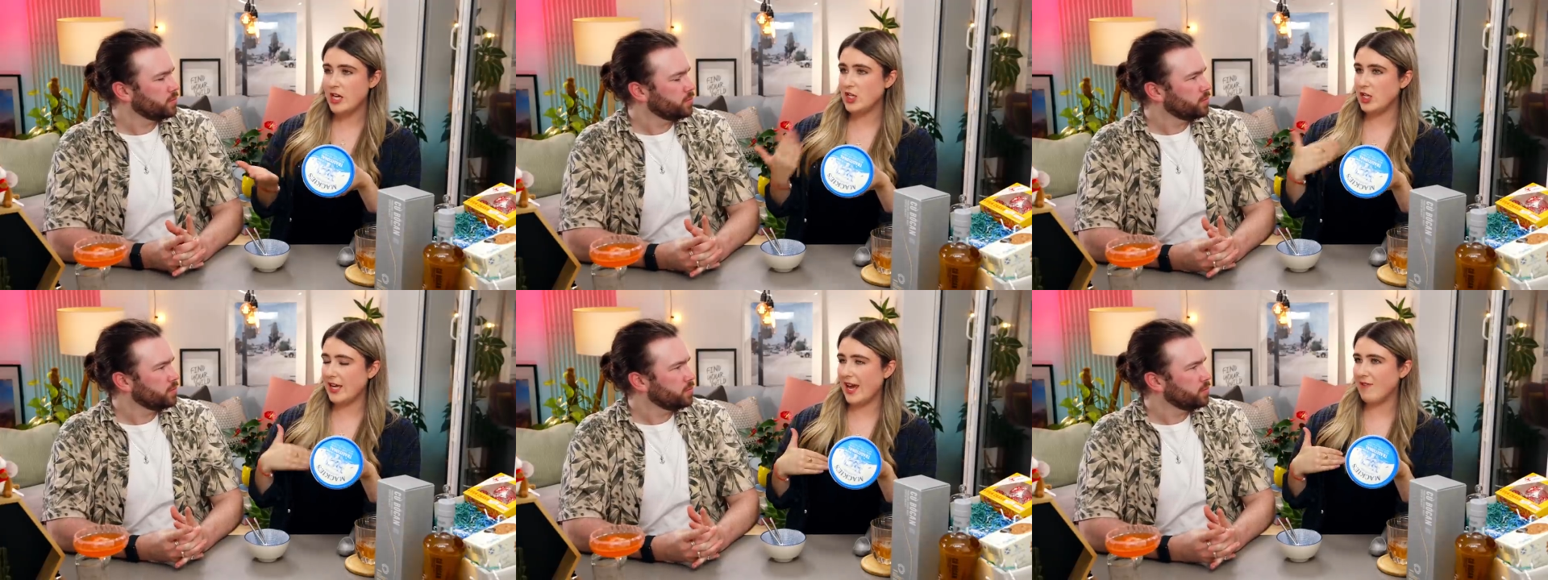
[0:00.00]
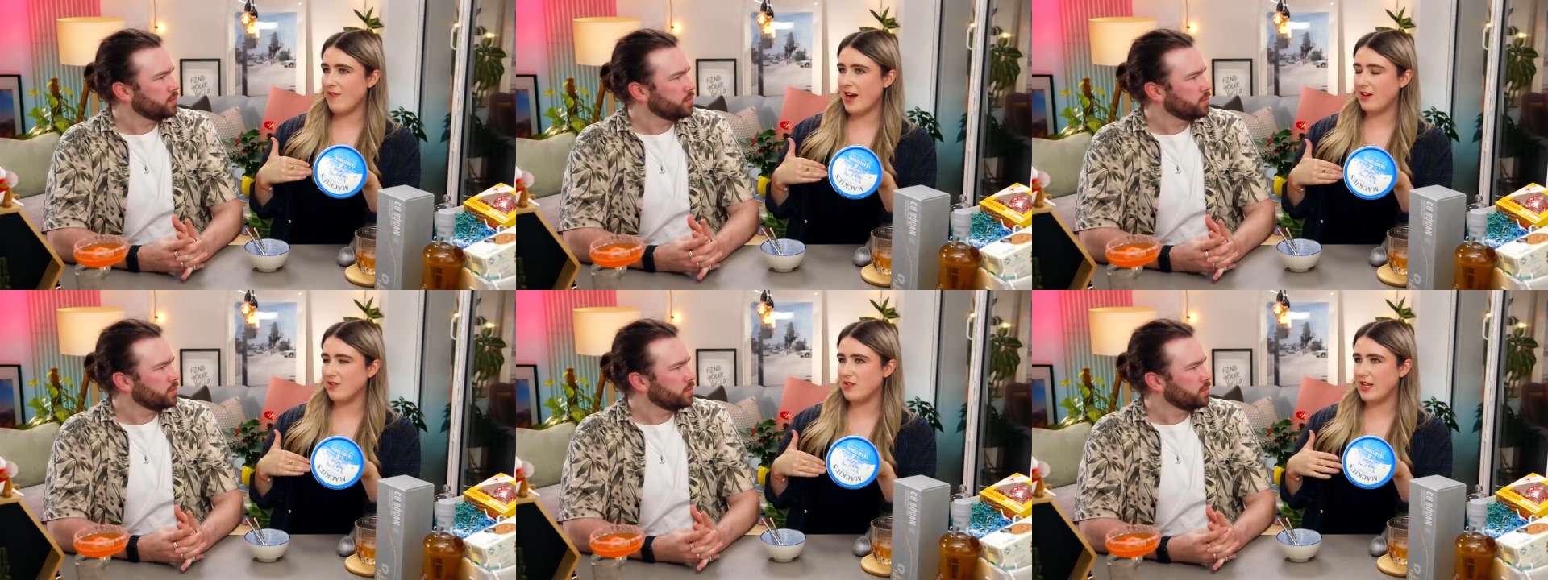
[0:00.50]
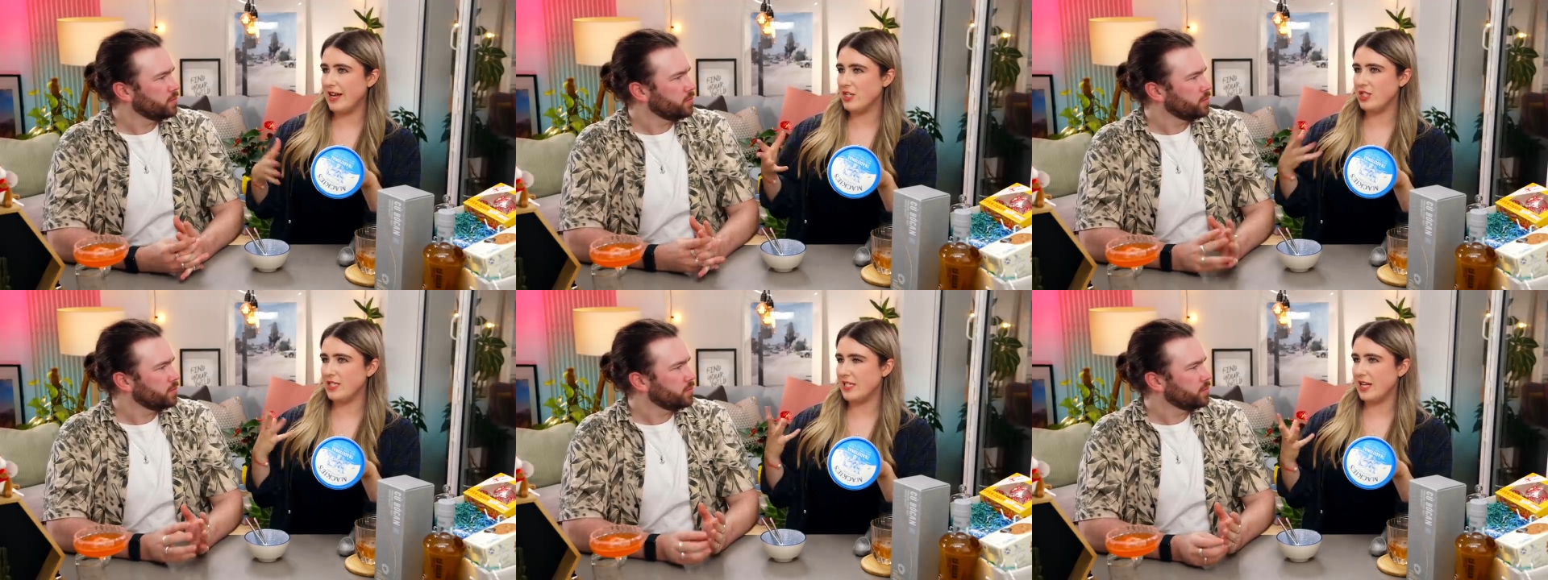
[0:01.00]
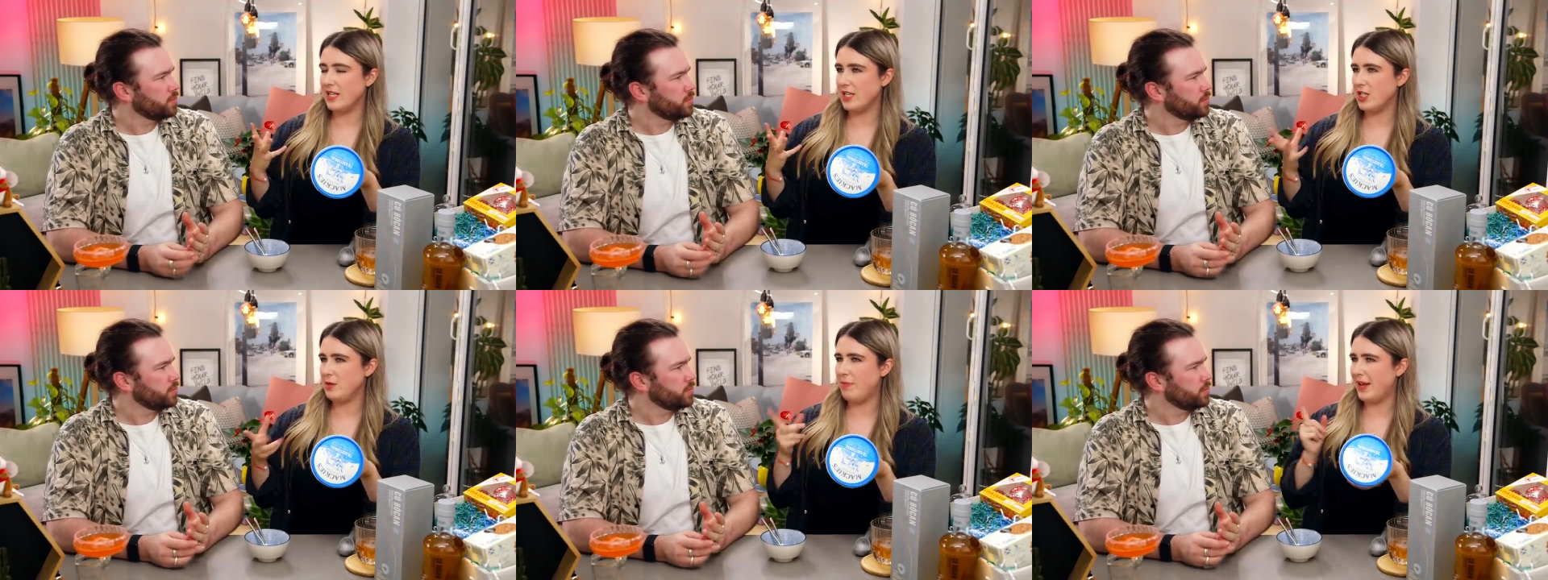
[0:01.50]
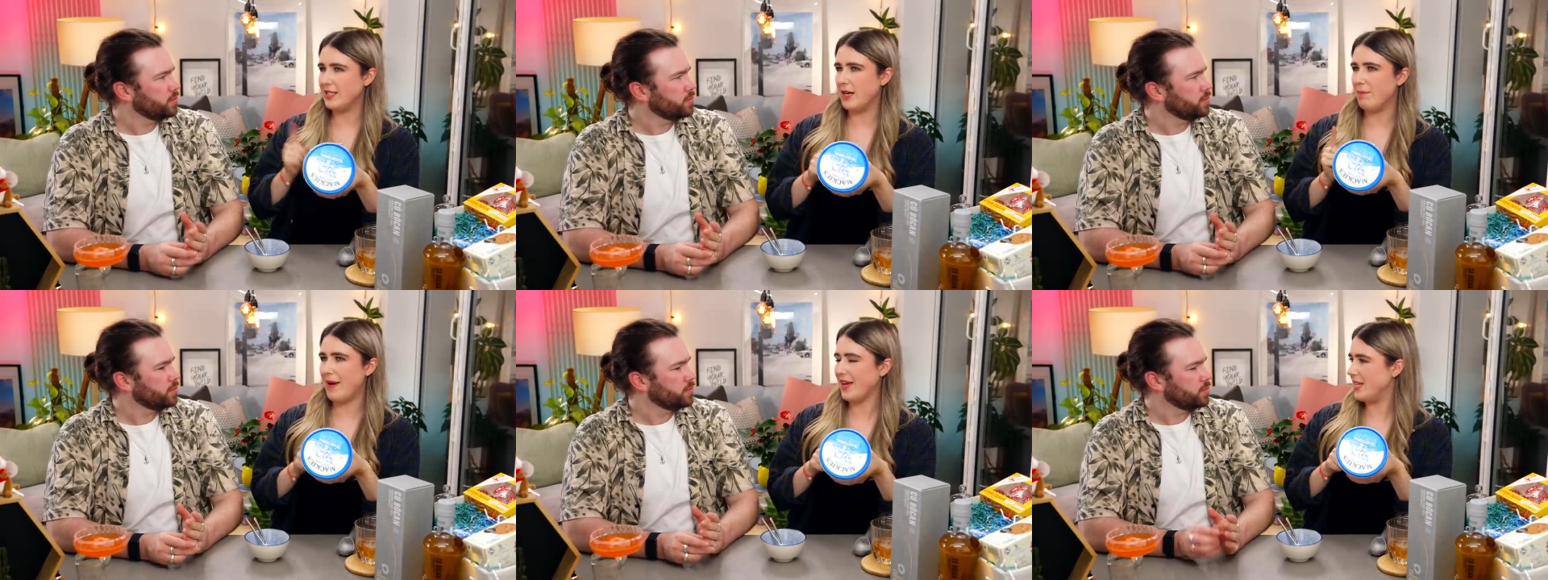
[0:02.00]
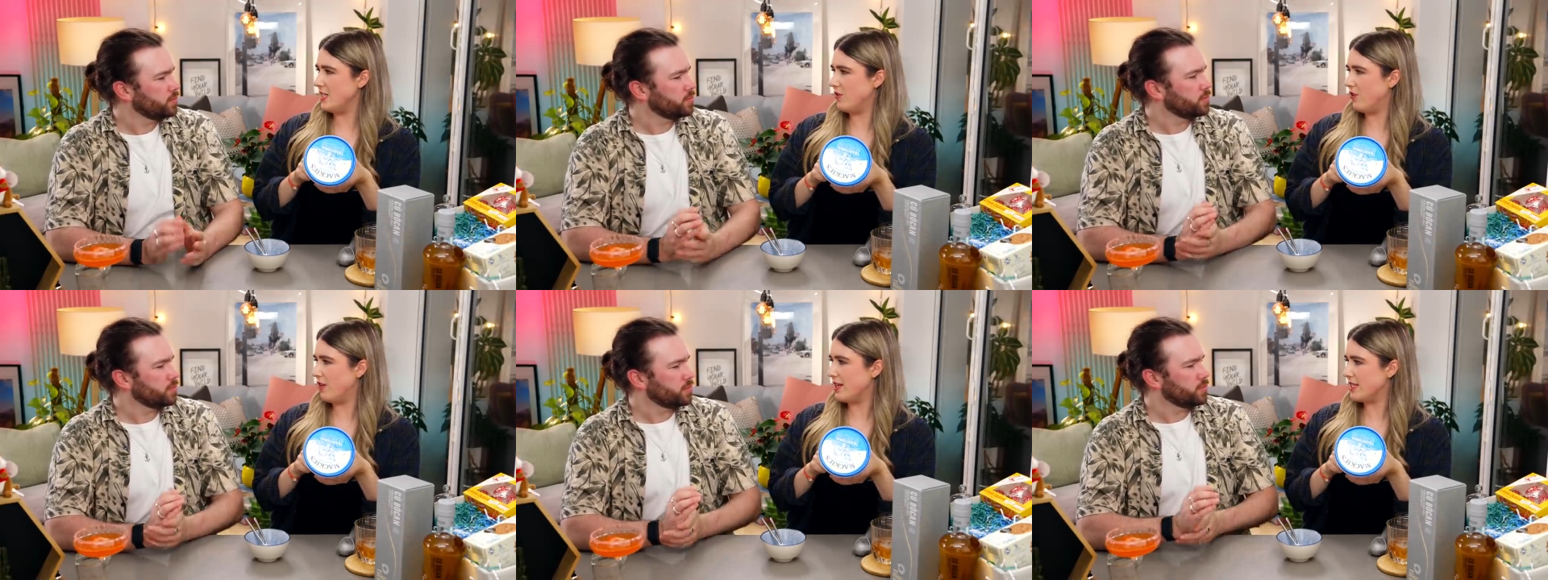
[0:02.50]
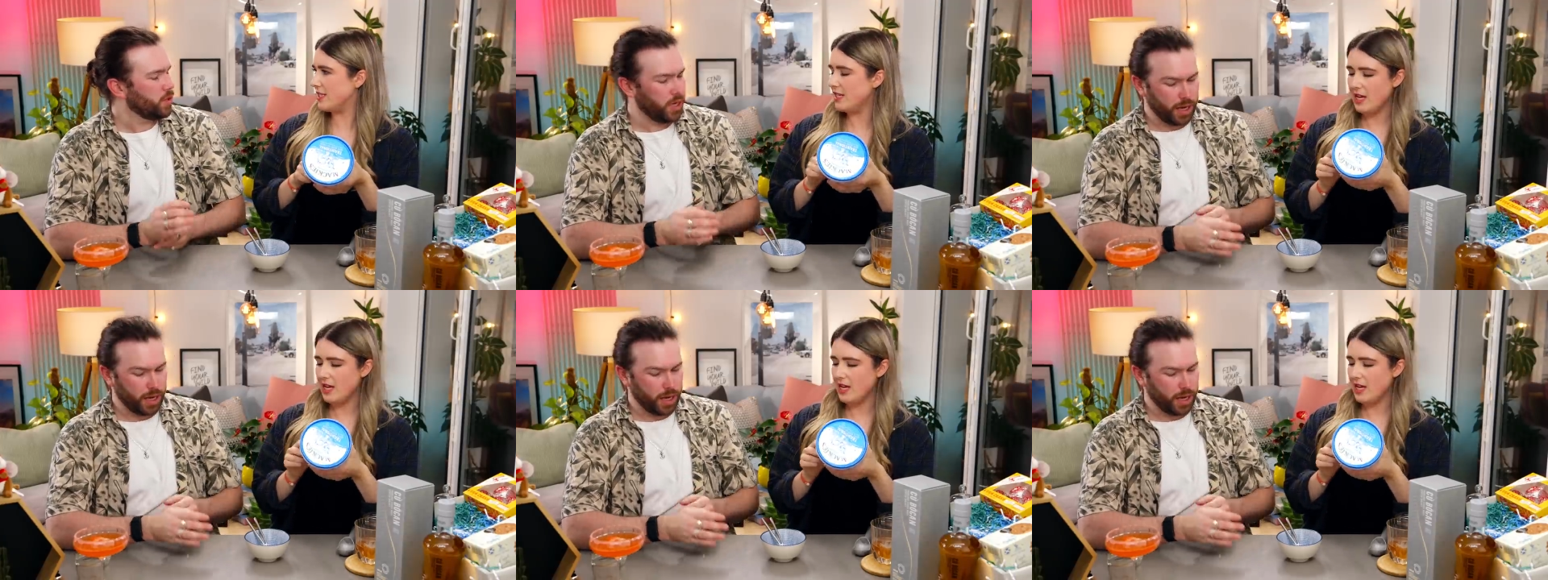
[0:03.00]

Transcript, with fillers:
Speaker 1: she came round and she said she picked up Mackie's for us.